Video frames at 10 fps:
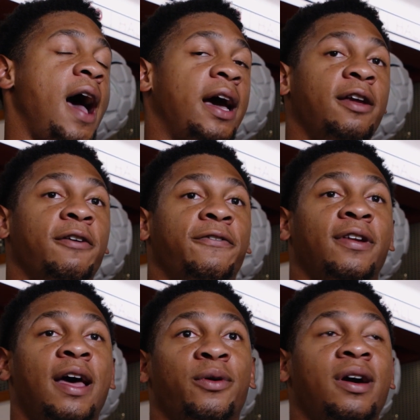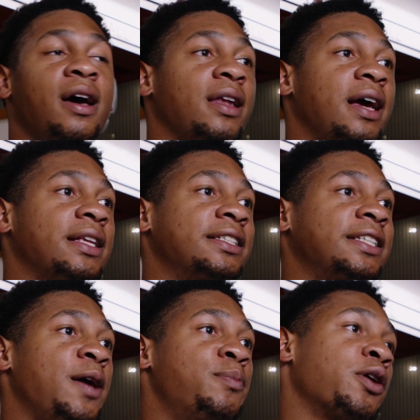I kind of feel like we're kind of like the
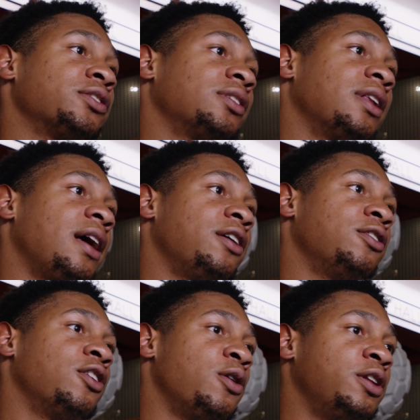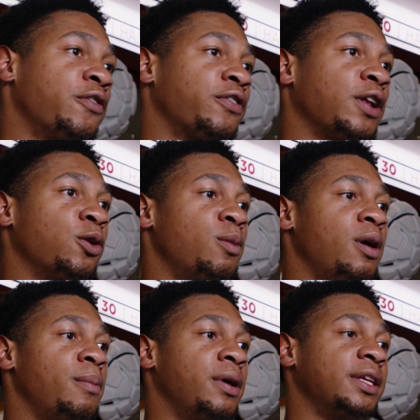same person, like, you know, different a little
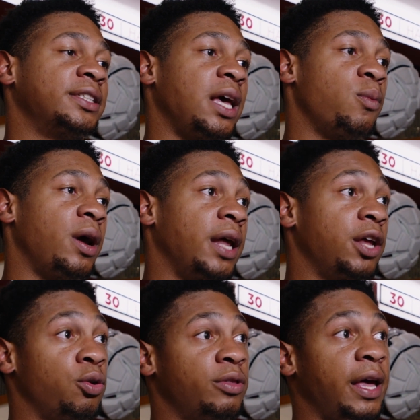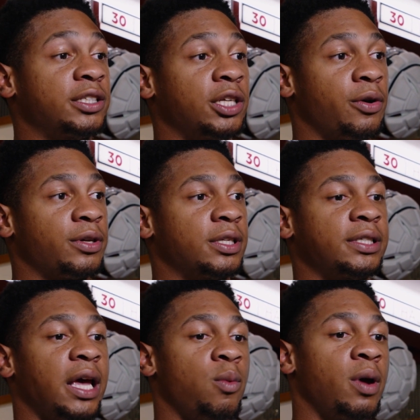bit, but the same way they do things here is the
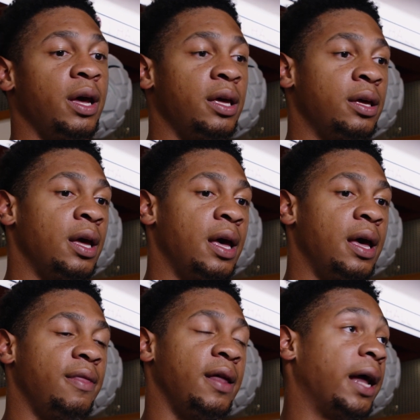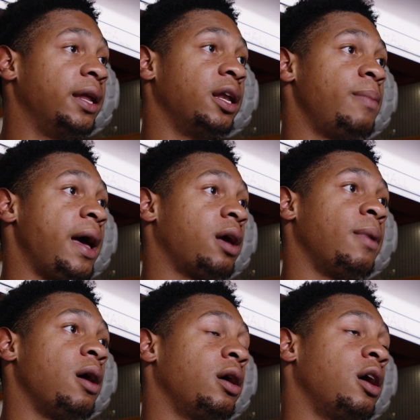same way that I did it back in
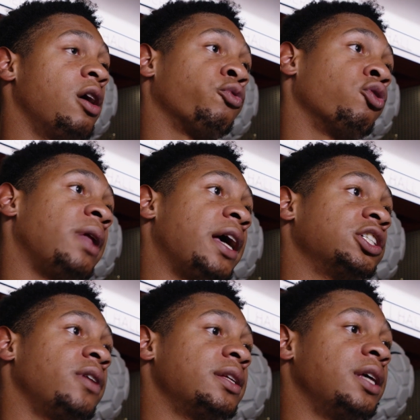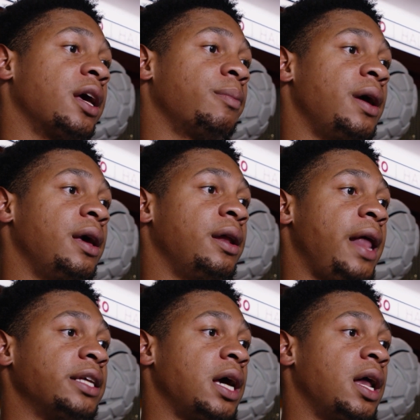my uh, room last year at Tech, man. And
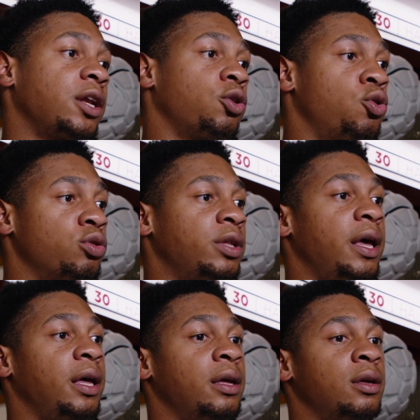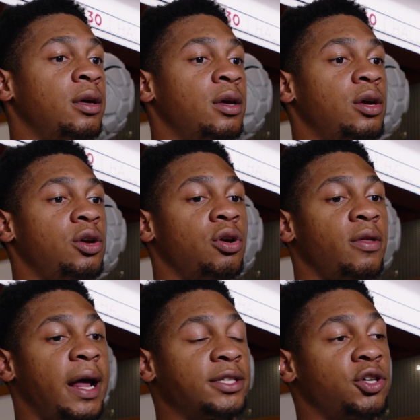that's kind of like the cool thing, you know,
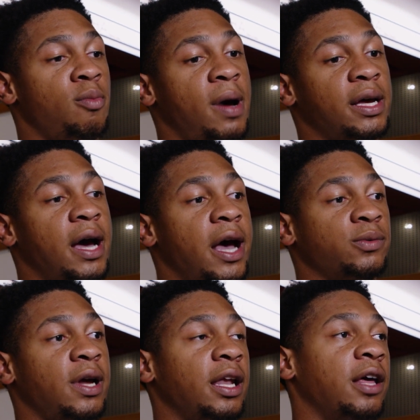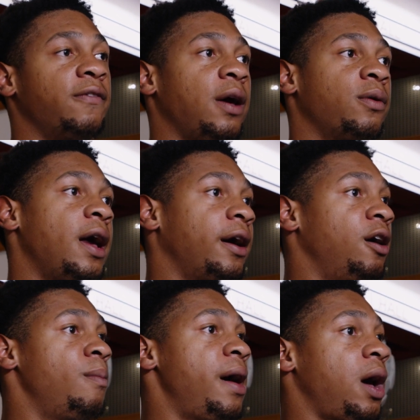that I told my guys when I left, like when I
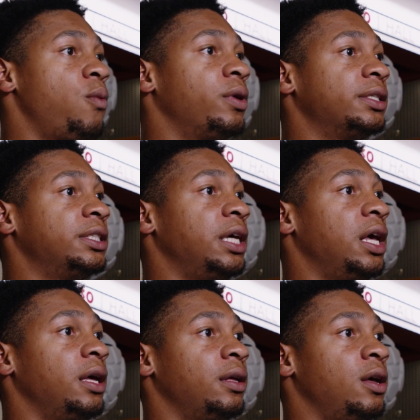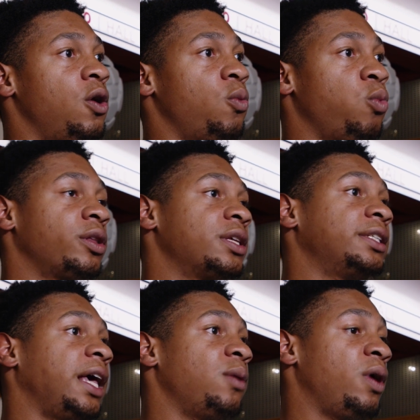come back, I want to see it work the
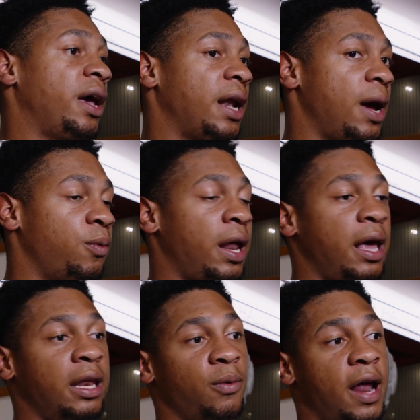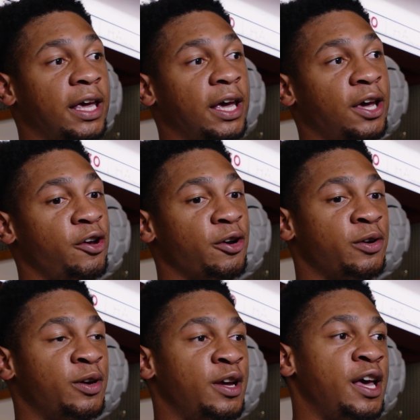same way. And I want and then when I get
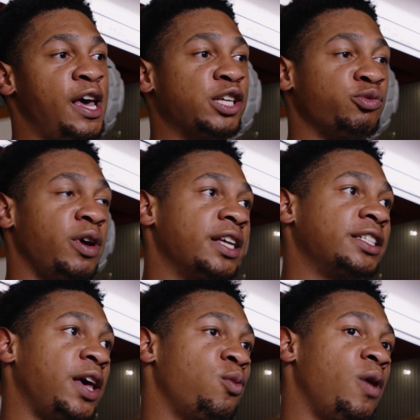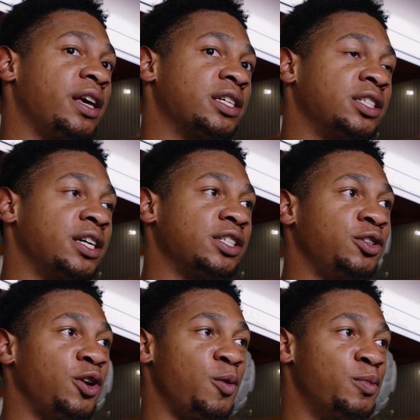here, it's ran the same way. It's just,
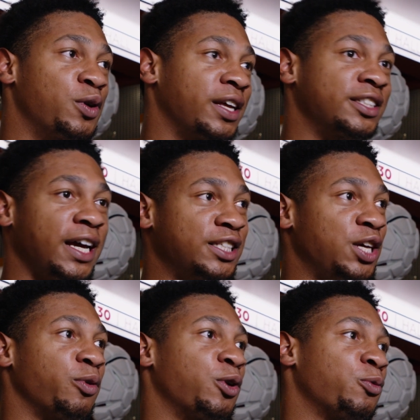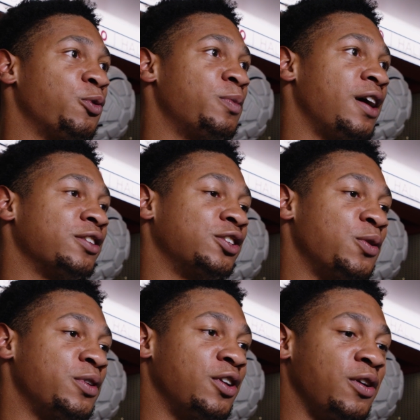you know, Budda and JT run the room now.
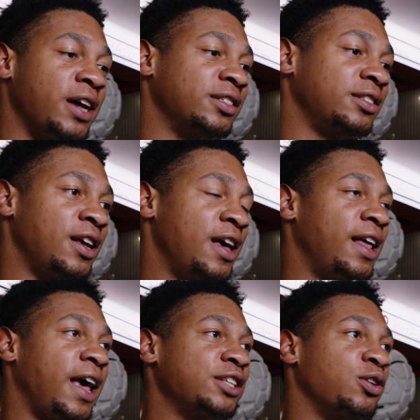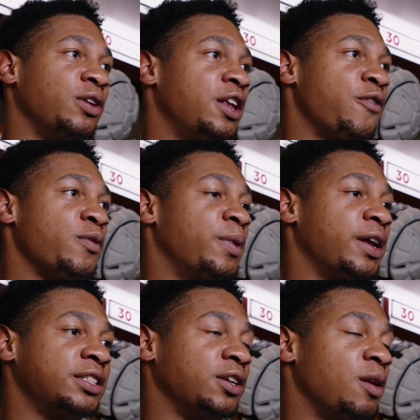So, you know, that's, that's the only difference, but
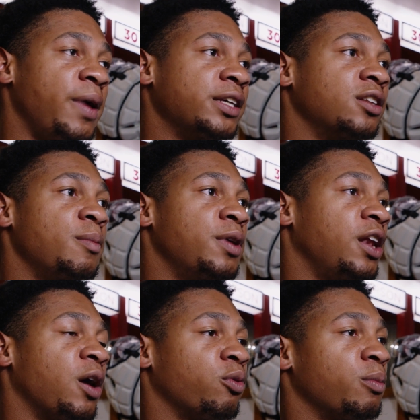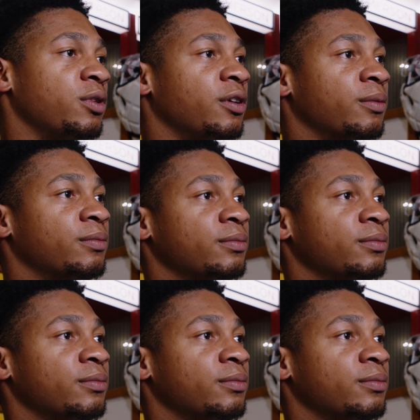it's still amazing to be in that room with them.